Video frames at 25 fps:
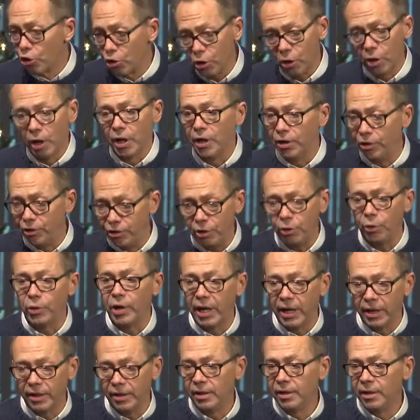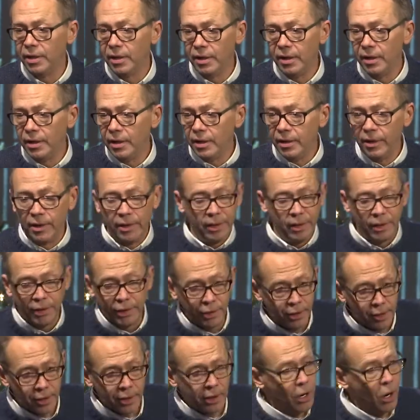going to do it.
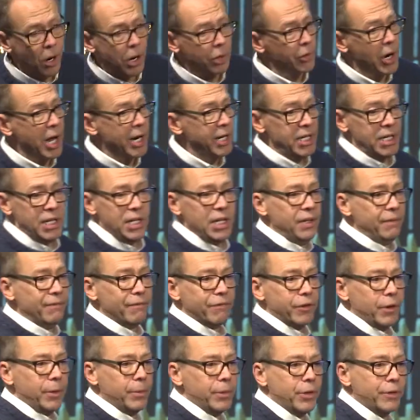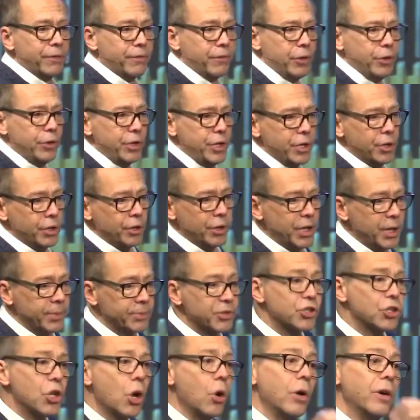You're already eating from the fruit of your lips.
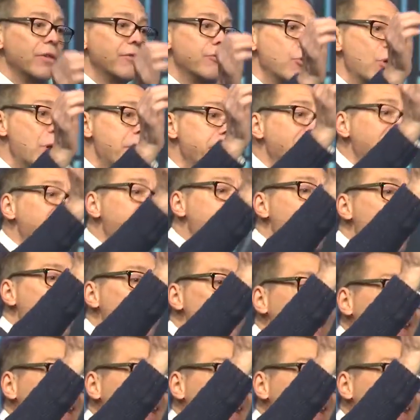So if we become